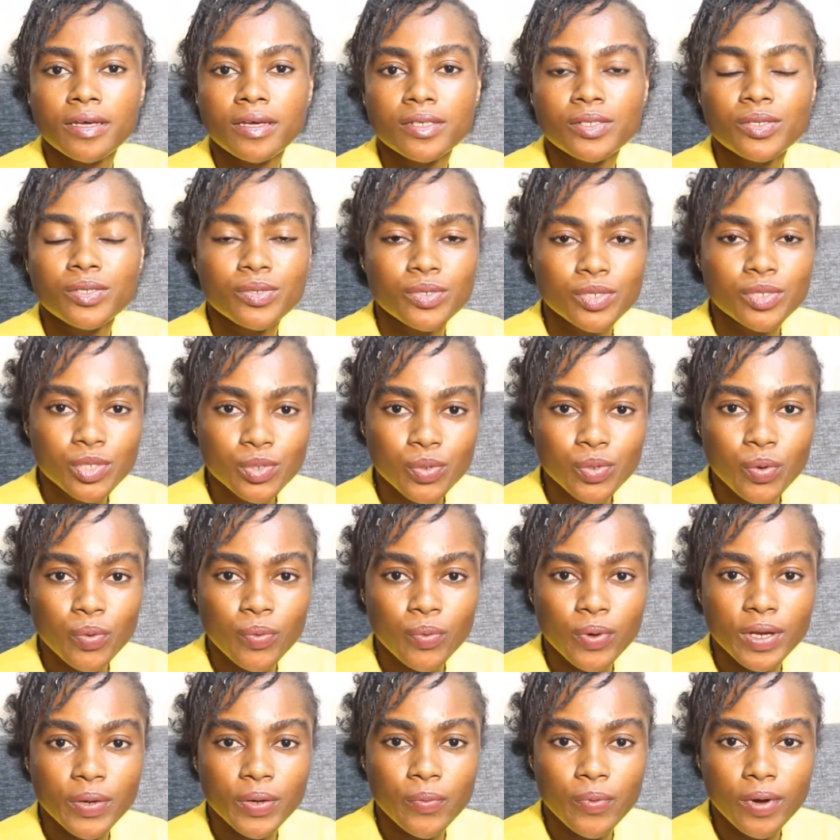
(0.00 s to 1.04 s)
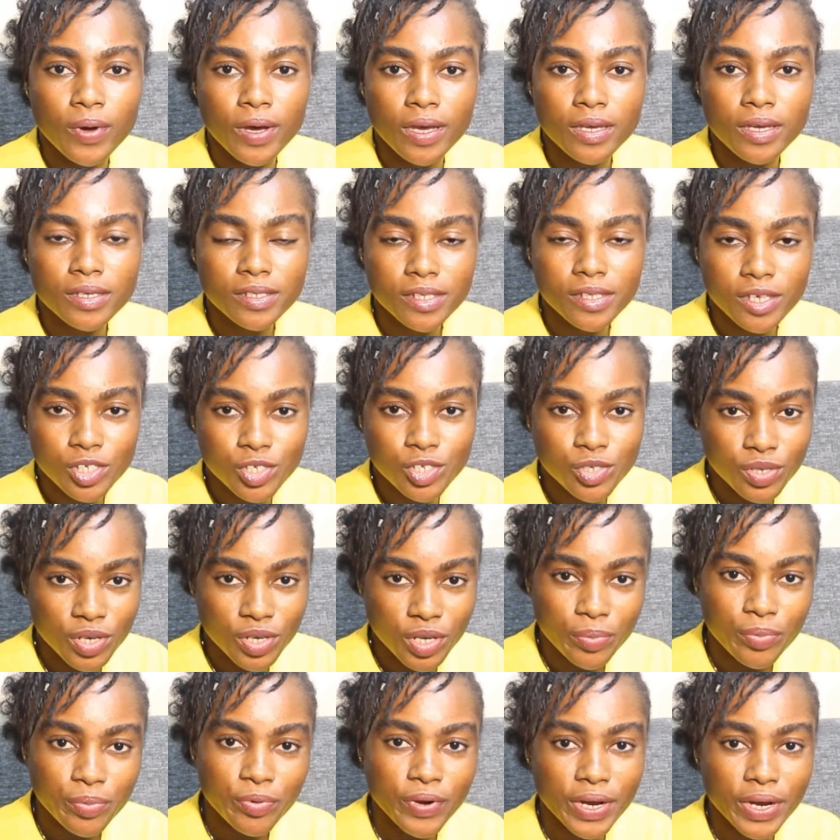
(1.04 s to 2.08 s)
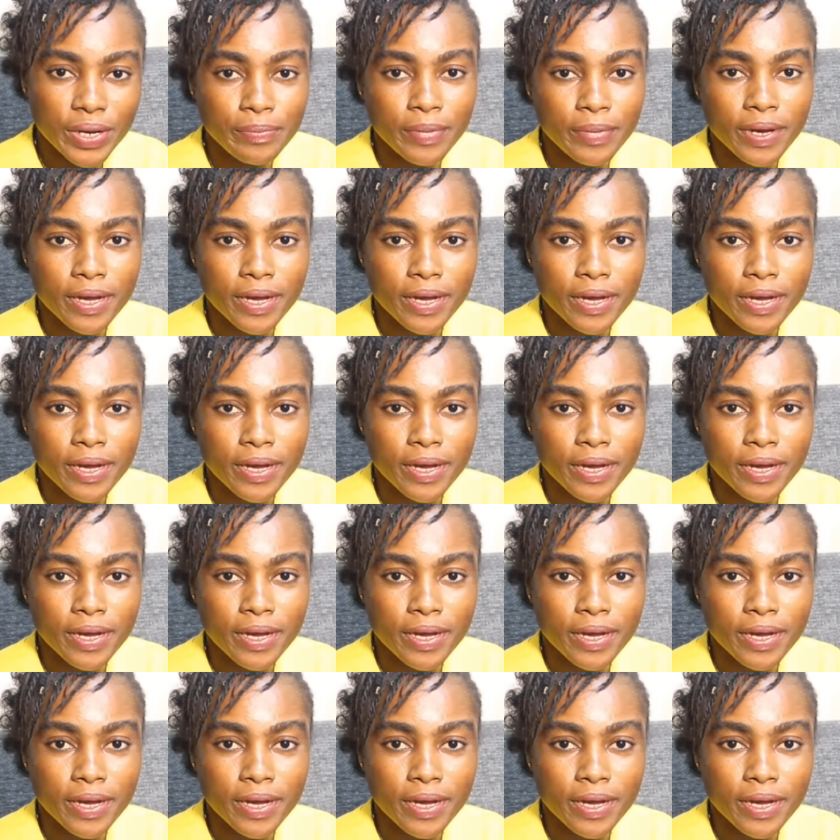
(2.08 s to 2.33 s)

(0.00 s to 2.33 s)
So don't go anywhere. Stay tuned. I'll be right